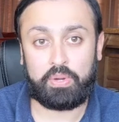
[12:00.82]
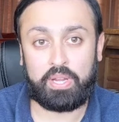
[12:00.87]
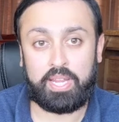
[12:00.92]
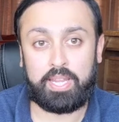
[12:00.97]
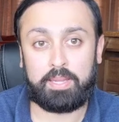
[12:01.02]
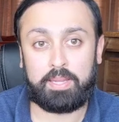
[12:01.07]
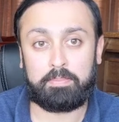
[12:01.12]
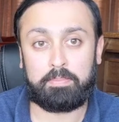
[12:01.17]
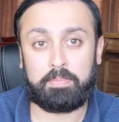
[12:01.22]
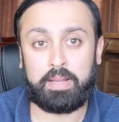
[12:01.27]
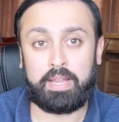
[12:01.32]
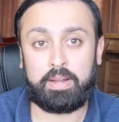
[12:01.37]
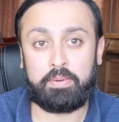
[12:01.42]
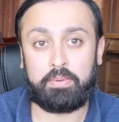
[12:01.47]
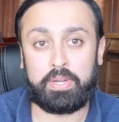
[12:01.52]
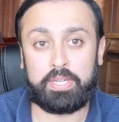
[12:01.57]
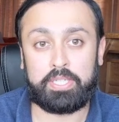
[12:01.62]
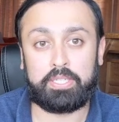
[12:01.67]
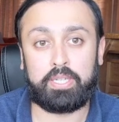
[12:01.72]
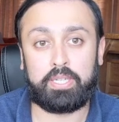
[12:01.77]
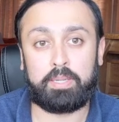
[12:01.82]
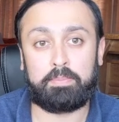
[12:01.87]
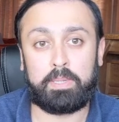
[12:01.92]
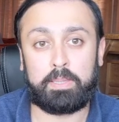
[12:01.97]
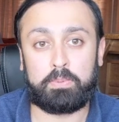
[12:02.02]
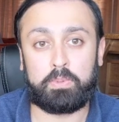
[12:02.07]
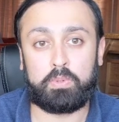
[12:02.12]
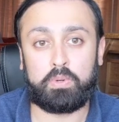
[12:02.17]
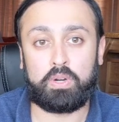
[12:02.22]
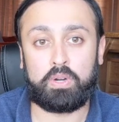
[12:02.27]
way by reaching the
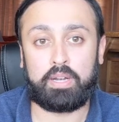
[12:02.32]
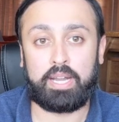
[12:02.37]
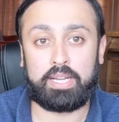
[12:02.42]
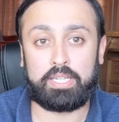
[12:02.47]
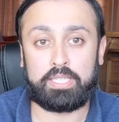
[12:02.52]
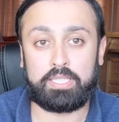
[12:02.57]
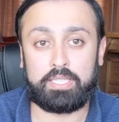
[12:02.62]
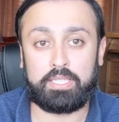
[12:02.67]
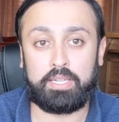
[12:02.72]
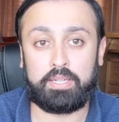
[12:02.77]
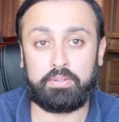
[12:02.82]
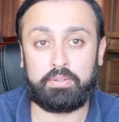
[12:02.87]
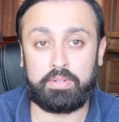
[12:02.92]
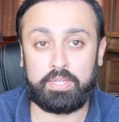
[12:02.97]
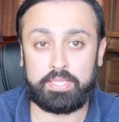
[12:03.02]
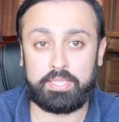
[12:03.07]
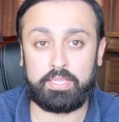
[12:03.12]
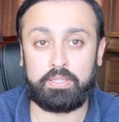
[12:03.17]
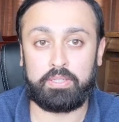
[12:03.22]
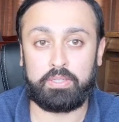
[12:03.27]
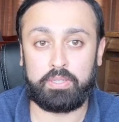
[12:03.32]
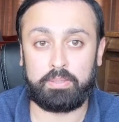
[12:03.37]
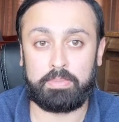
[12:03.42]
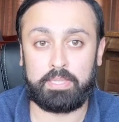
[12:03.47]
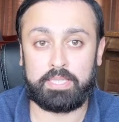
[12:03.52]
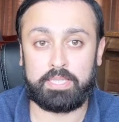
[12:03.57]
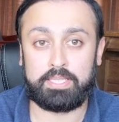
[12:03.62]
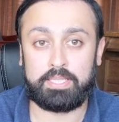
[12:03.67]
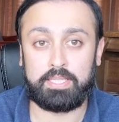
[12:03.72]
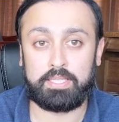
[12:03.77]
people who are actually interested in
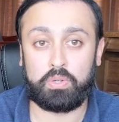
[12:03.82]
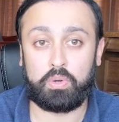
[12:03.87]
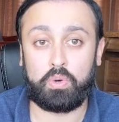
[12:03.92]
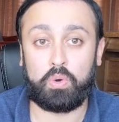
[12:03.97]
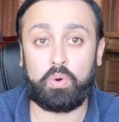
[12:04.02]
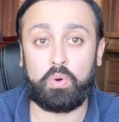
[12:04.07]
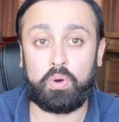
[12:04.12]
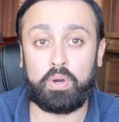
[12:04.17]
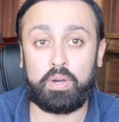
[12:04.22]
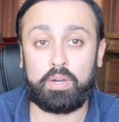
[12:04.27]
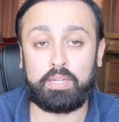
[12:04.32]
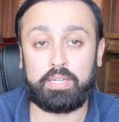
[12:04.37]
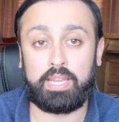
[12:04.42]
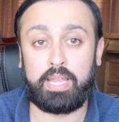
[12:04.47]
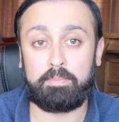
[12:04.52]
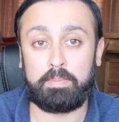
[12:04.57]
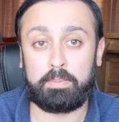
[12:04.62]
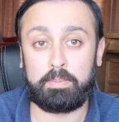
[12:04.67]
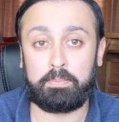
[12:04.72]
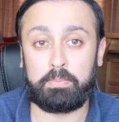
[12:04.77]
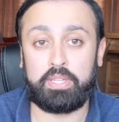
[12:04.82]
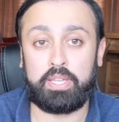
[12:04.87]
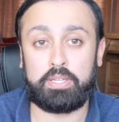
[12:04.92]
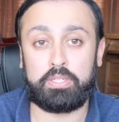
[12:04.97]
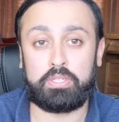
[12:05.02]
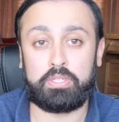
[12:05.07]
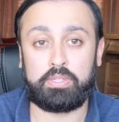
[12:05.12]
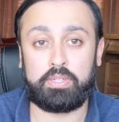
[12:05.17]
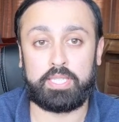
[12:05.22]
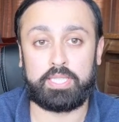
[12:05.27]
your business or can be
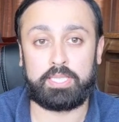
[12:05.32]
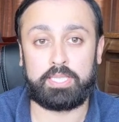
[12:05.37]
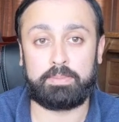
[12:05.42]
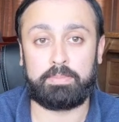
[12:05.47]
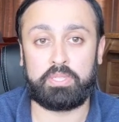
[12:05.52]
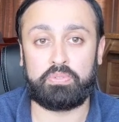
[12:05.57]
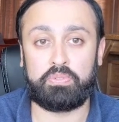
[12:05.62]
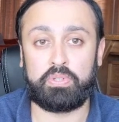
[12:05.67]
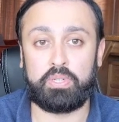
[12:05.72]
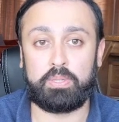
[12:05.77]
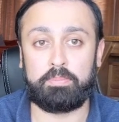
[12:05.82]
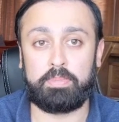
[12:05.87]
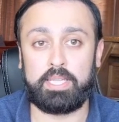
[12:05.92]
potential customers for your